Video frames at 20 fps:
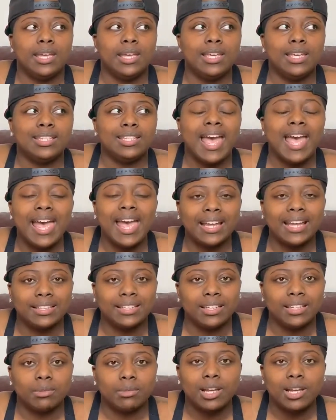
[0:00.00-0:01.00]
it's
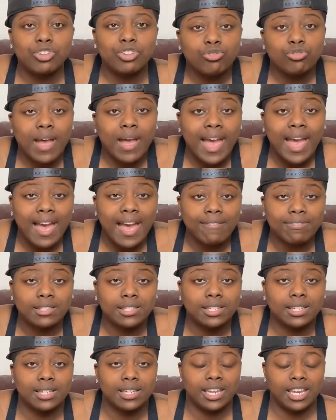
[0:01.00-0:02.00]
hectic because you have
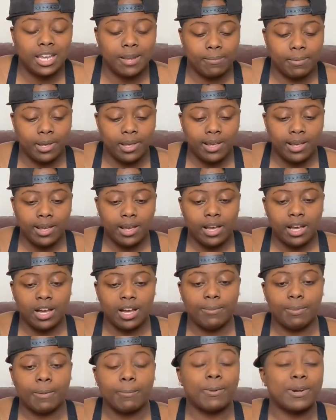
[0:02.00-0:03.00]
to keep
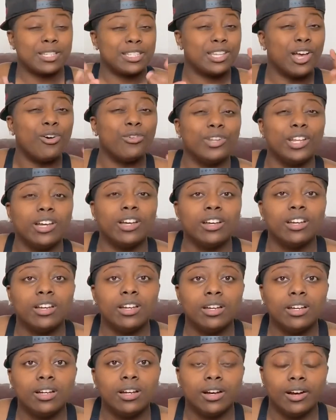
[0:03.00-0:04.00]
up a persona
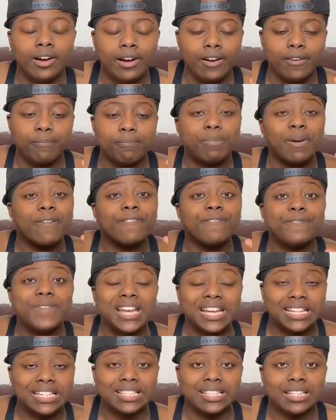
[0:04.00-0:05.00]
of
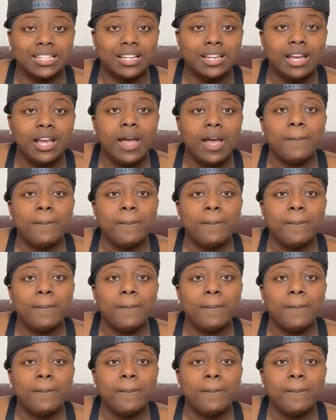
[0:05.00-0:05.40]
perfection,